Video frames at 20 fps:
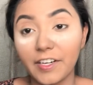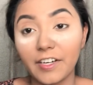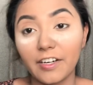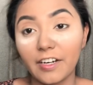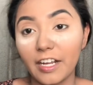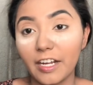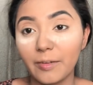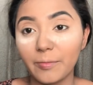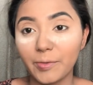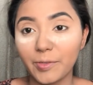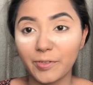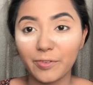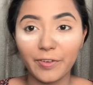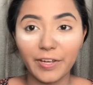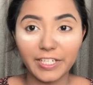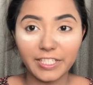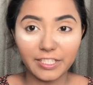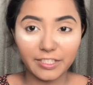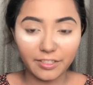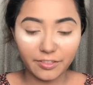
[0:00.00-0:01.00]
there are any more
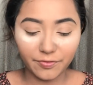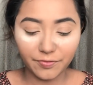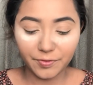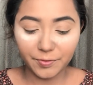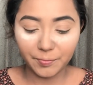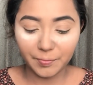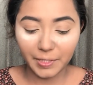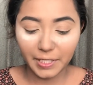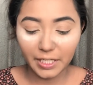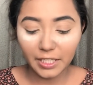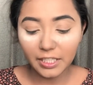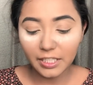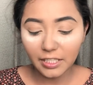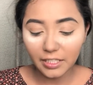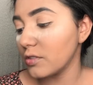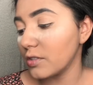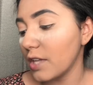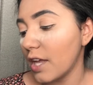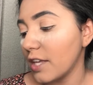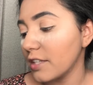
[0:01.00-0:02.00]
questions for me.
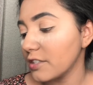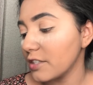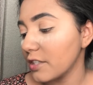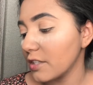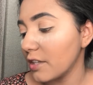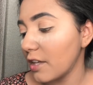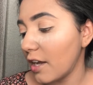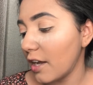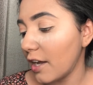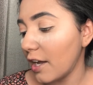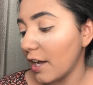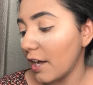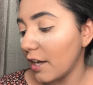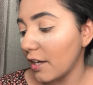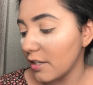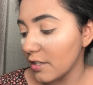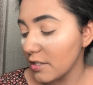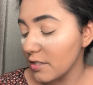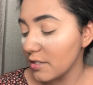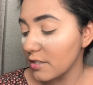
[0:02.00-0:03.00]
Sanjida
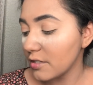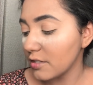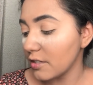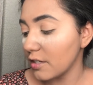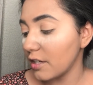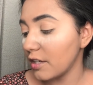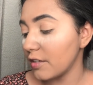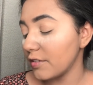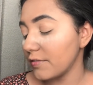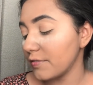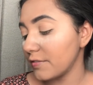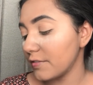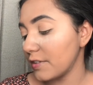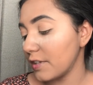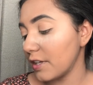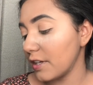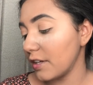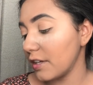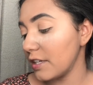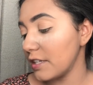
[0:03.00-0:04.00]
asked,
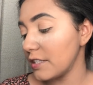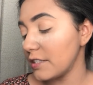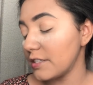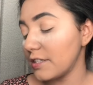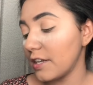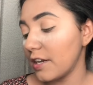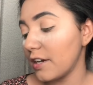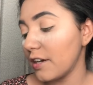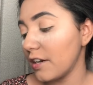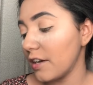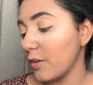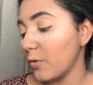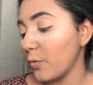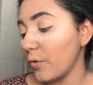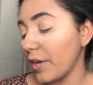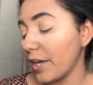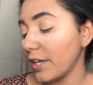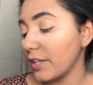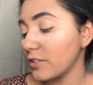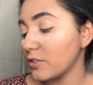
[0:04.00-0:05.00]
is there a
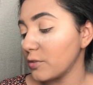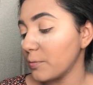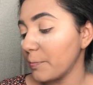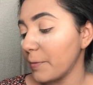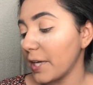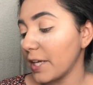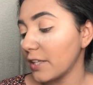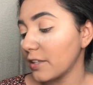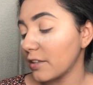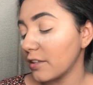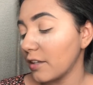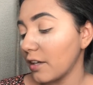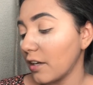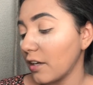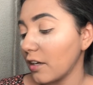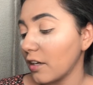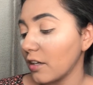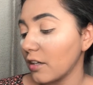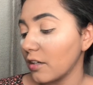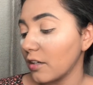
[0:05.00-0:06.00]
way to make
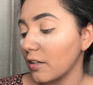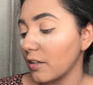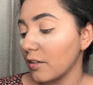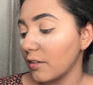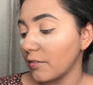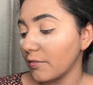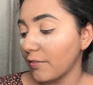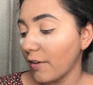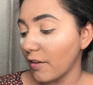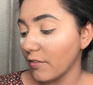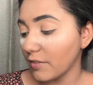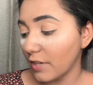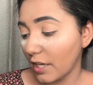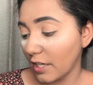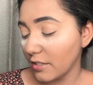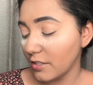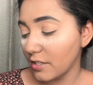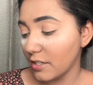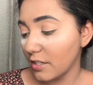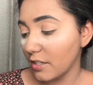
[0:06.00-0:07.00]
the
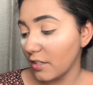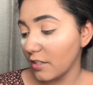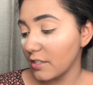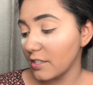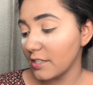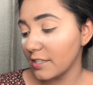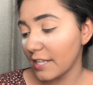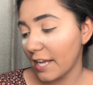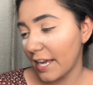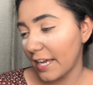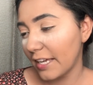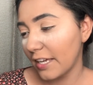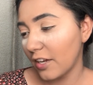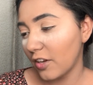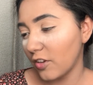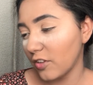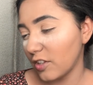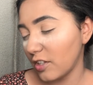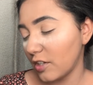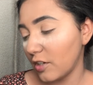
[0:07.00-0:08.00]
foundation stay
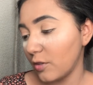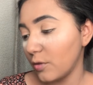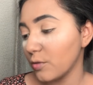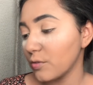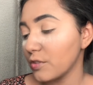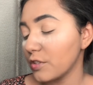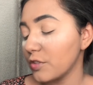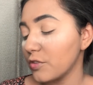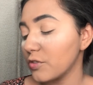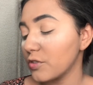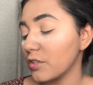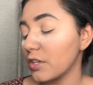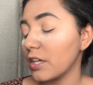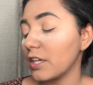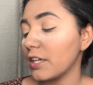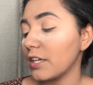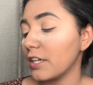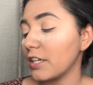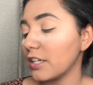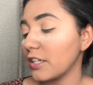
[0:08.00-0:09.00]
on the nose?
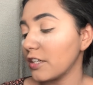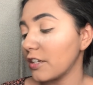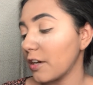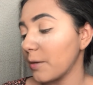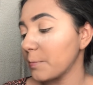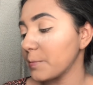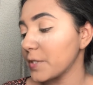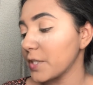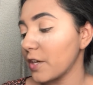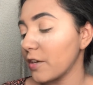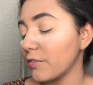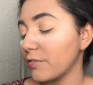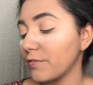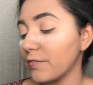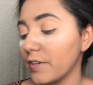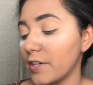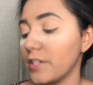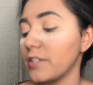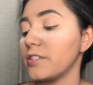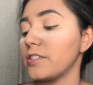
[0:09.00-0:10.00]
Usually it rubs off
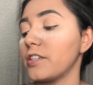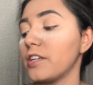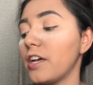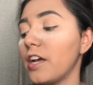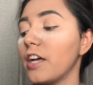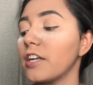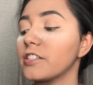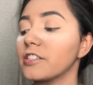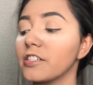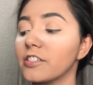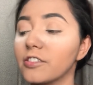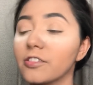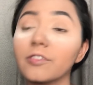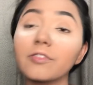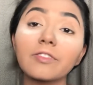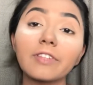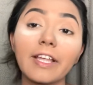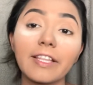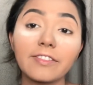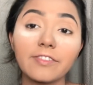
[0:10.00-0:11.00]
first. Acha,
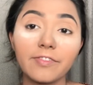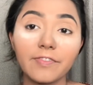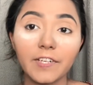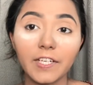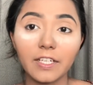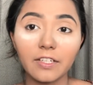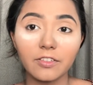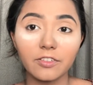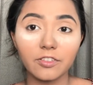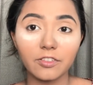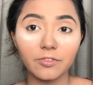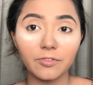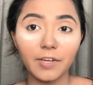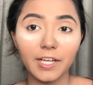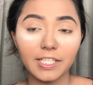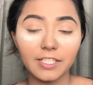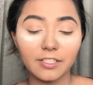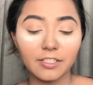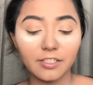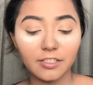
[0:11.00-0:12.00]
so that's a really good
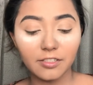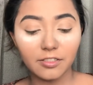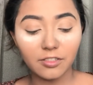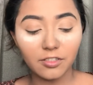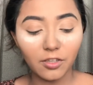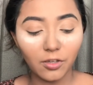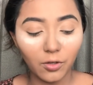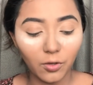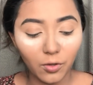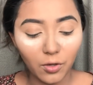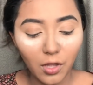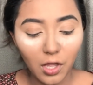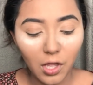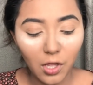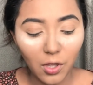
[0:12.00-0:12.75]
question. So